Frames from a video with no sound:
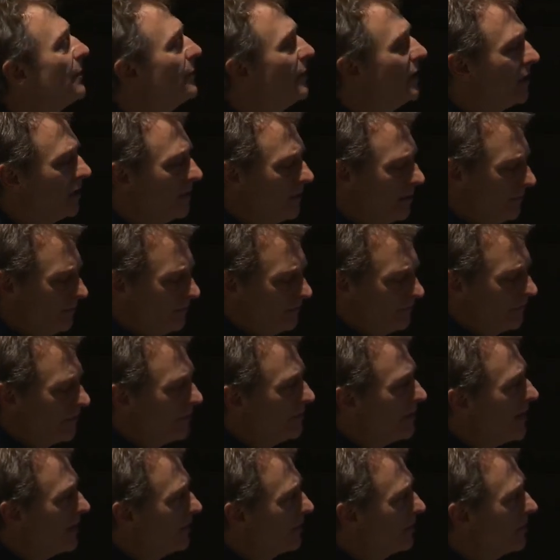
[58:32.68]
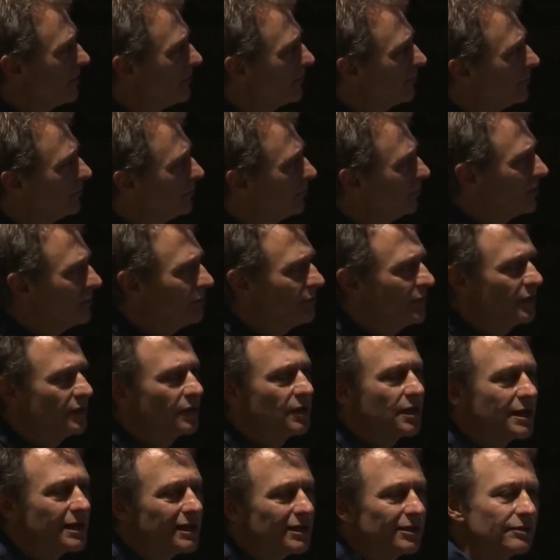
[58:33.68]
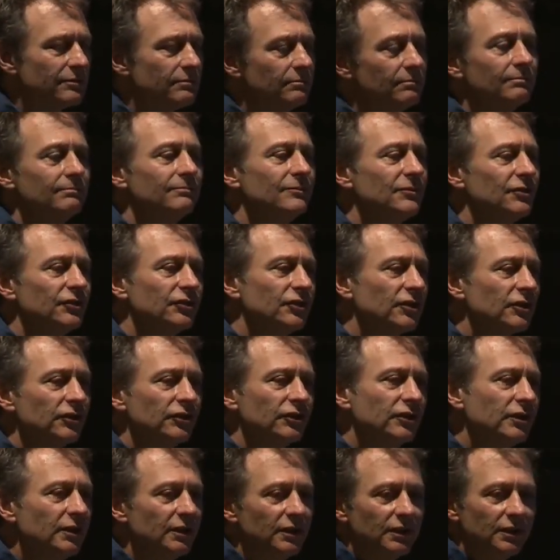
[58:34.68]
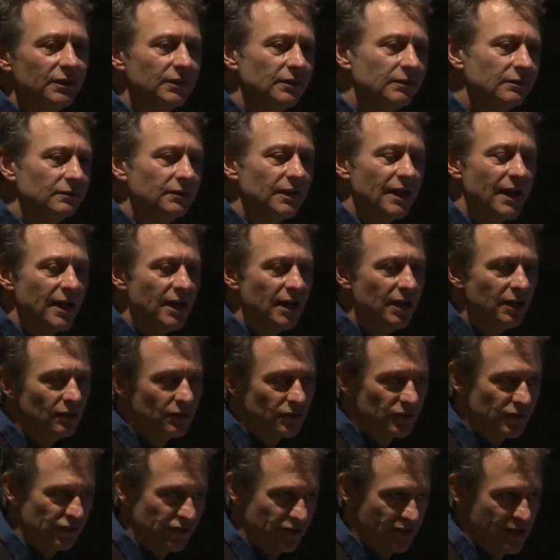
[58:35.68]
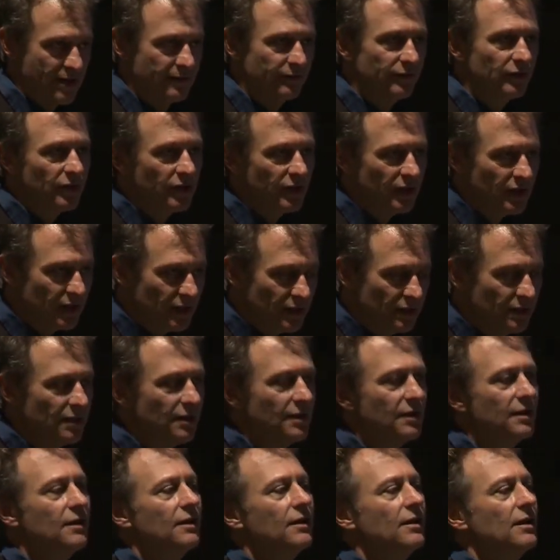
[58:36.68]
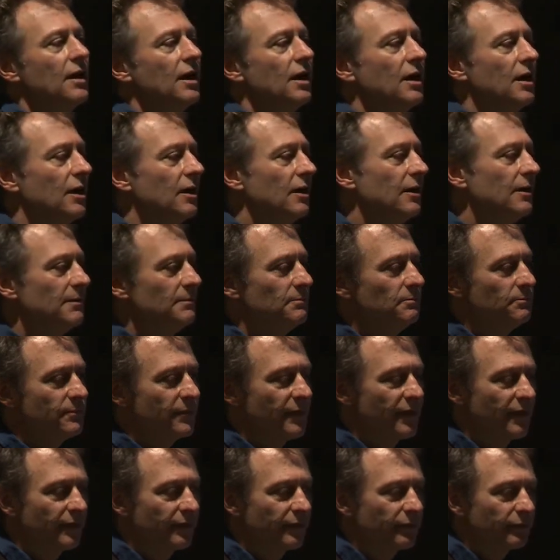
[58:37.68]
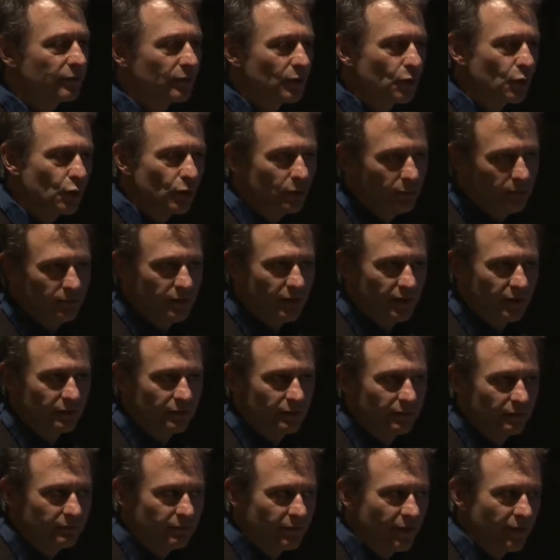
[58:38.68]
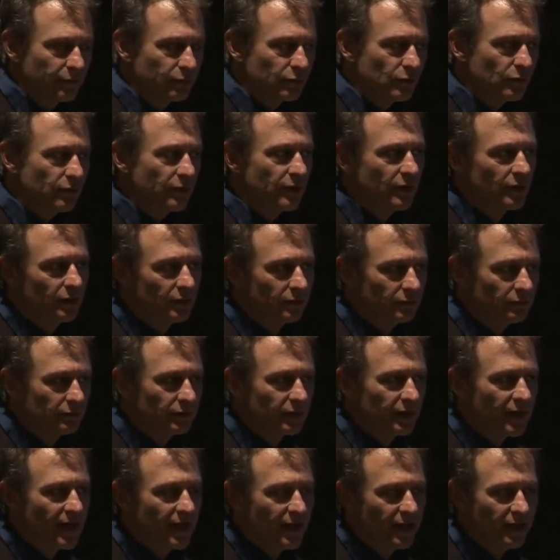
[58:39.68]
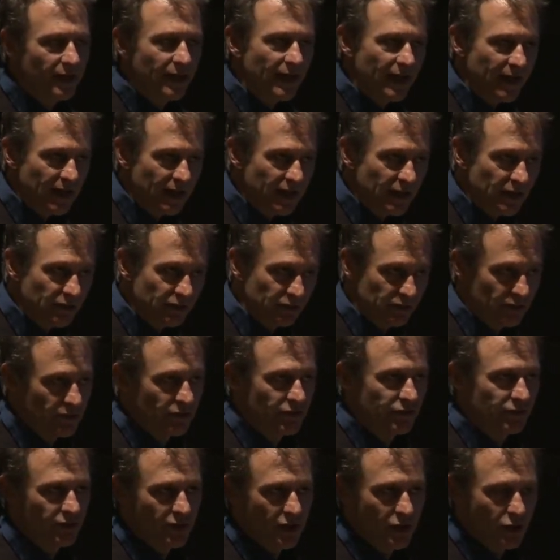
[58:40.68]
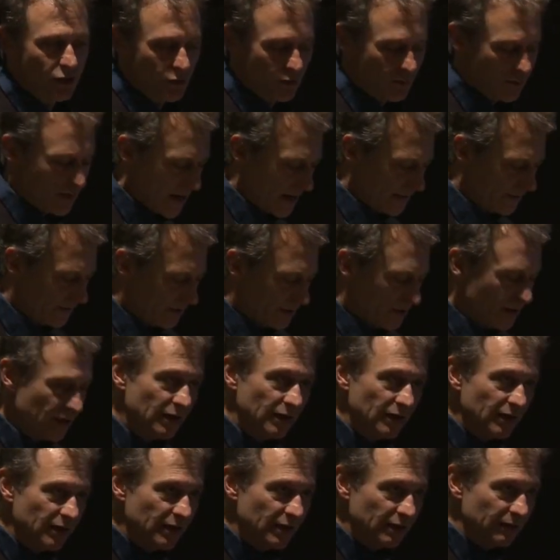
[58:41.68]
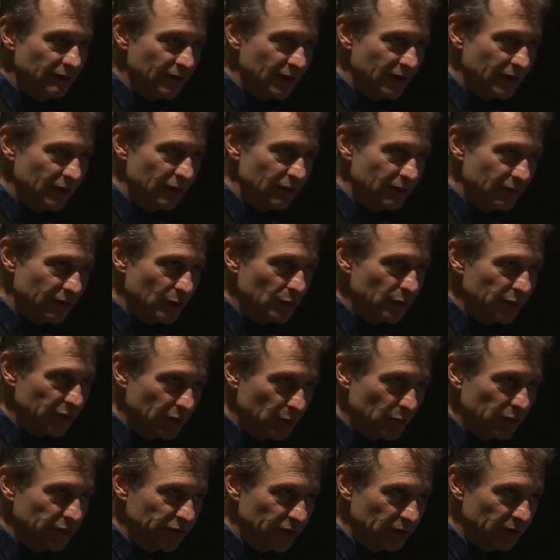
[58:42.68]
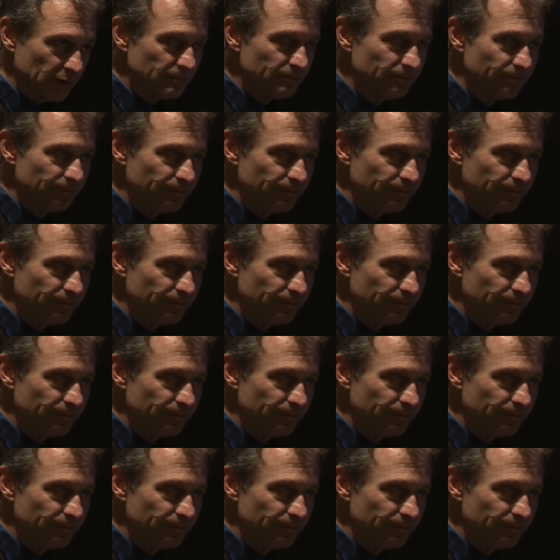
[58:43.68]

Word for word: I mean, from something like 68 or 70, through the late 80s or so, I think there was a